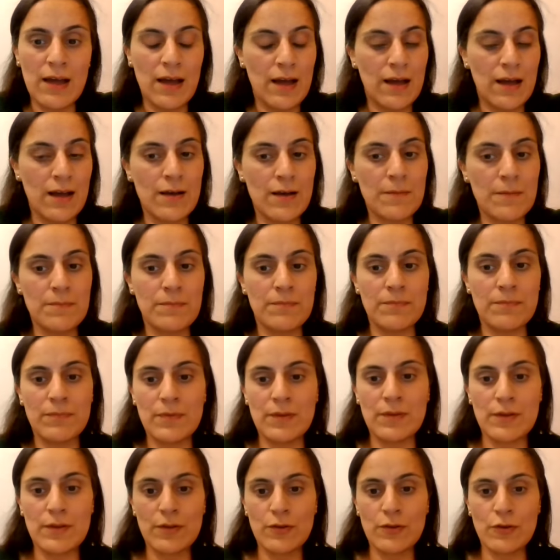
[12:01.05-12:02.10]

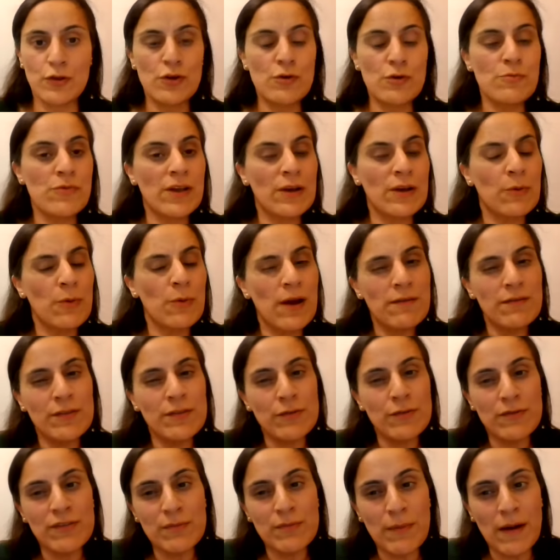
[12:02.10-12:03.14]
turmeric, whatever
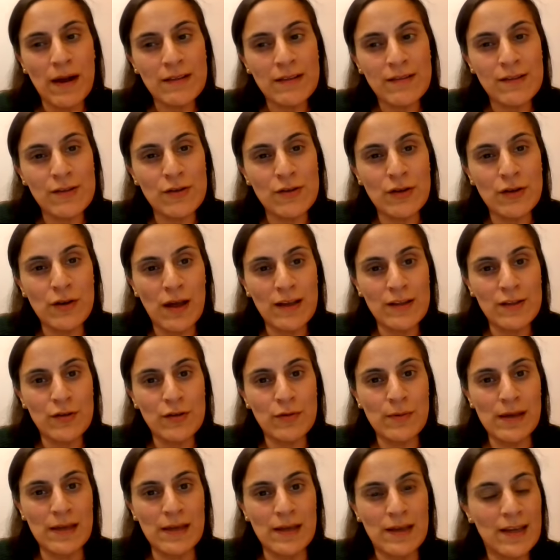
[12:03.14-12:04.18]
sort of spices you like
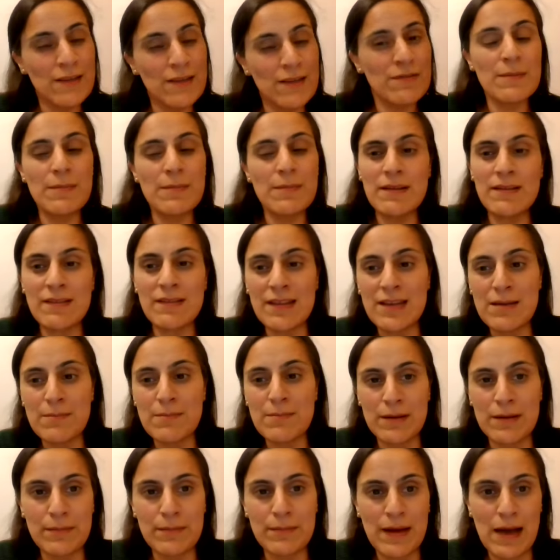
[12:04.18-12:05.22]
to eat, even a bit of
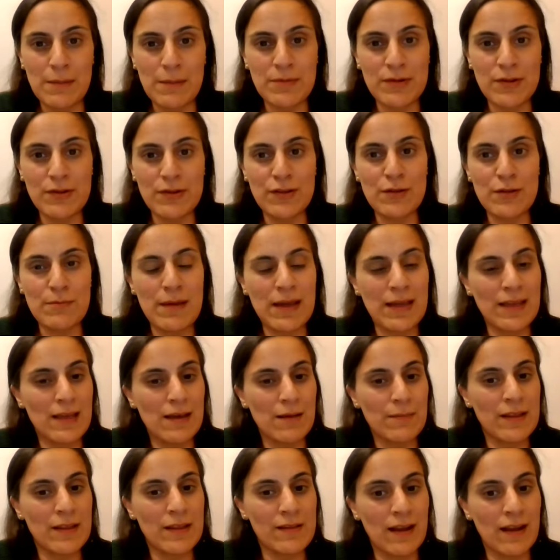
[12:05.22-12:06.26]
cinnamon perhaps, just to make
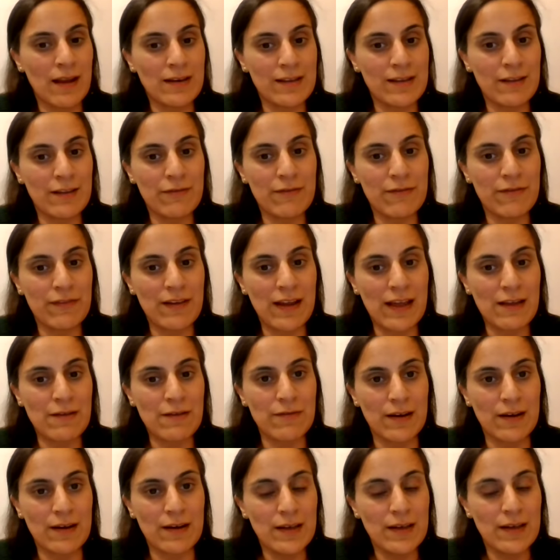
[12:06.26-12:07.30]
it a slightly different
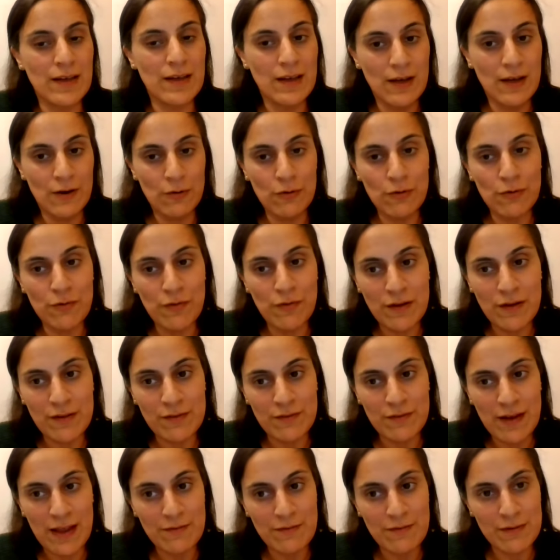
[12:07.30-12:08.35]
flavor. All those
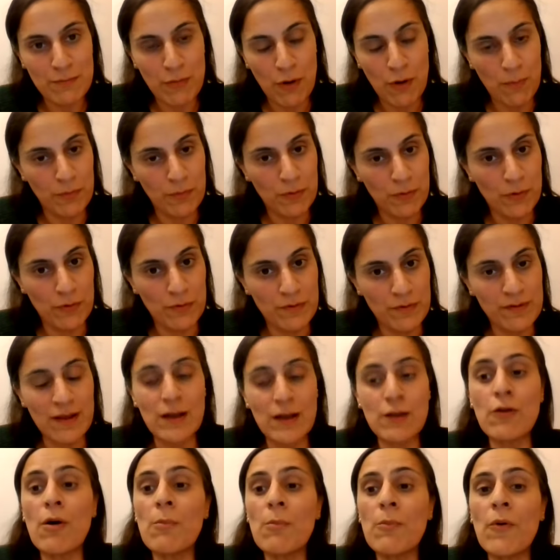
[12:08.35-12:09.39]
flavored popcorns are
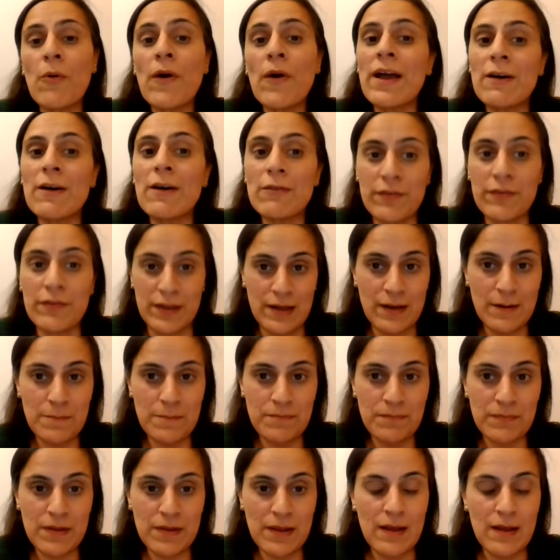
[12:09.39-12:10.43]
a lot more healthier
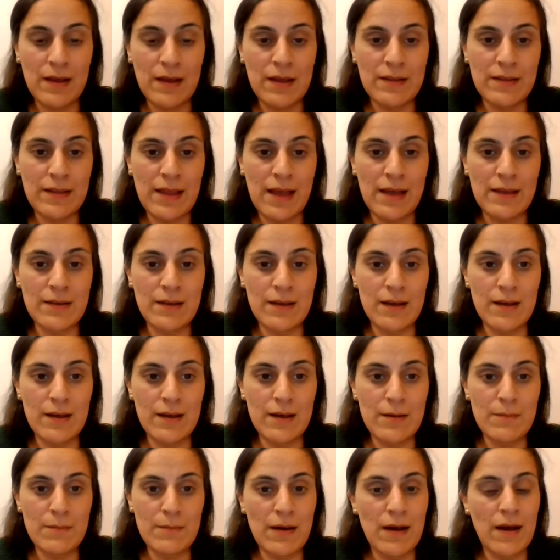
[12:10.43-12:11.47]
than
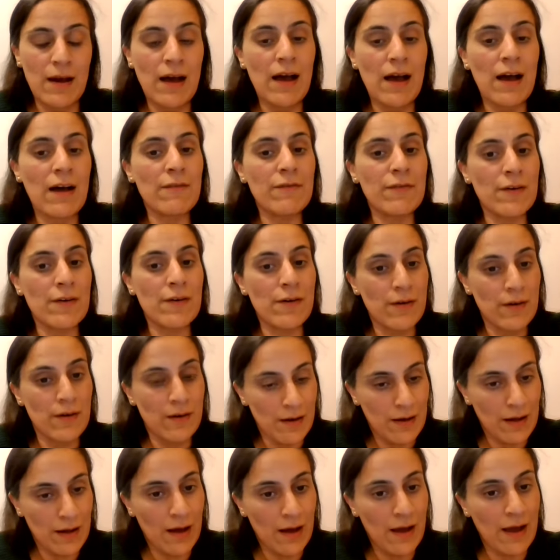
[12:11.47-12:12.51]
other
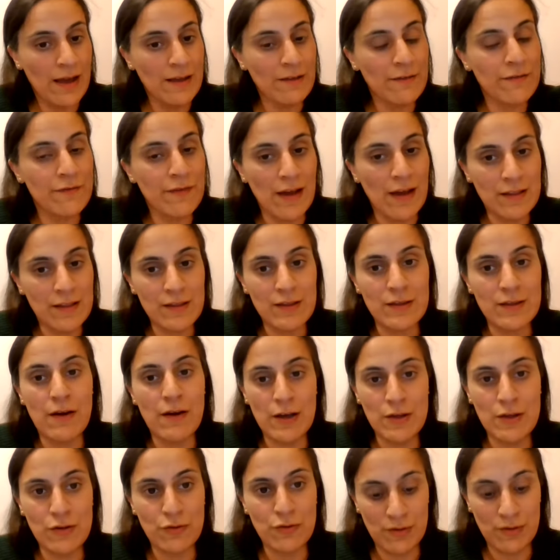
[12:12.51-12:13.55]
high fat and
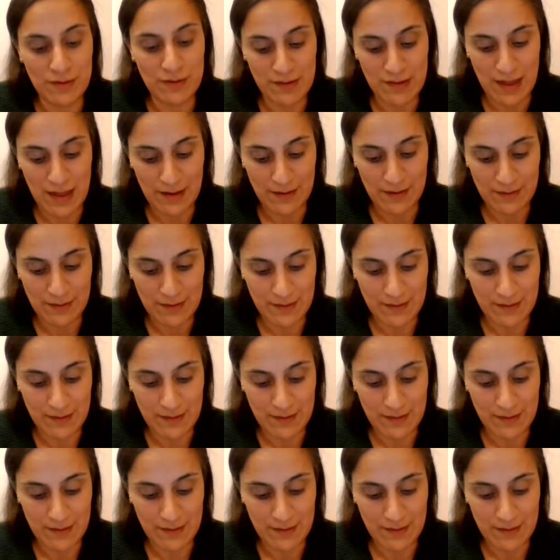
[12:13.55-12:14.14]
high sugar snacks.